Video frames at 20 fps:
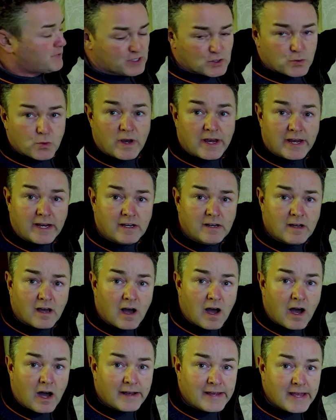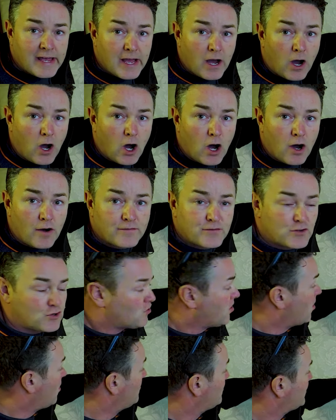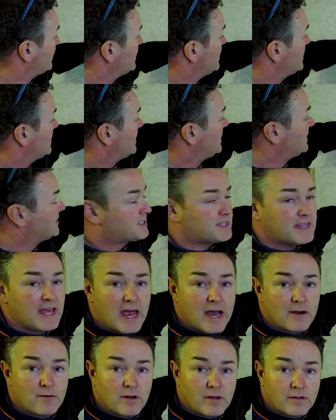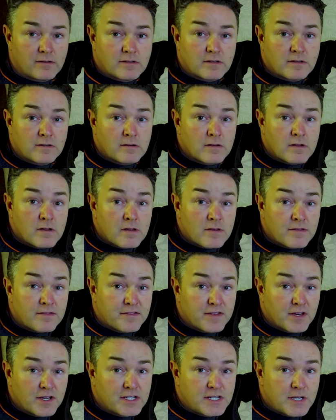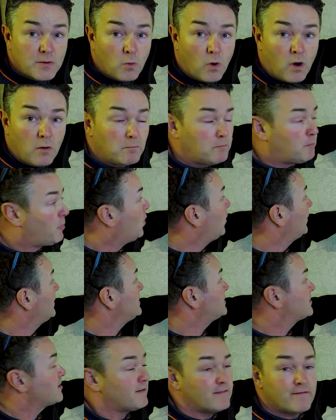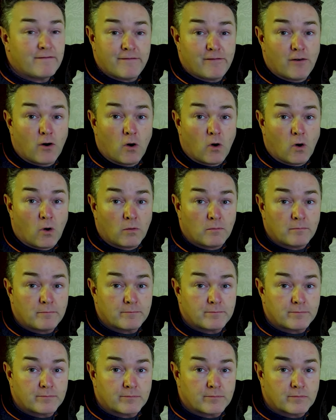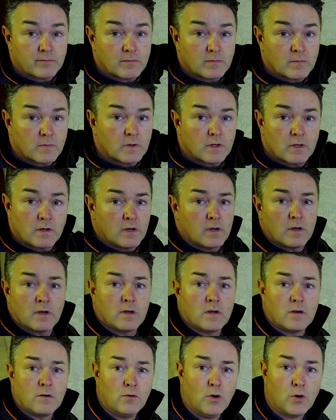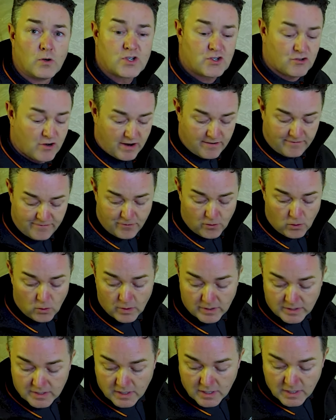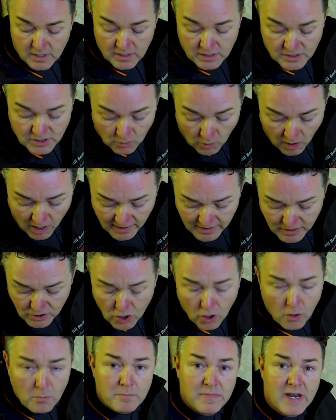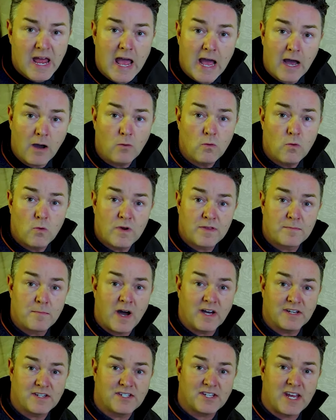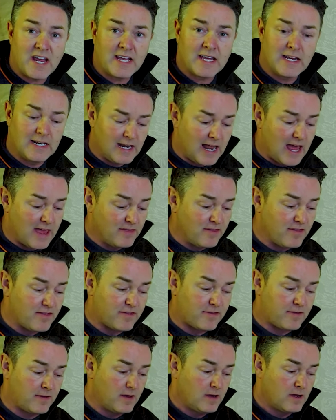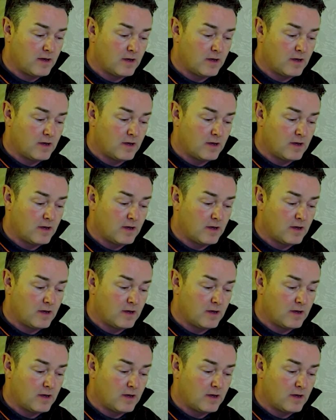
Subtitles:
between, i.e. a half drop, is there at 31.4. We're all straightforward. So I come now with my second length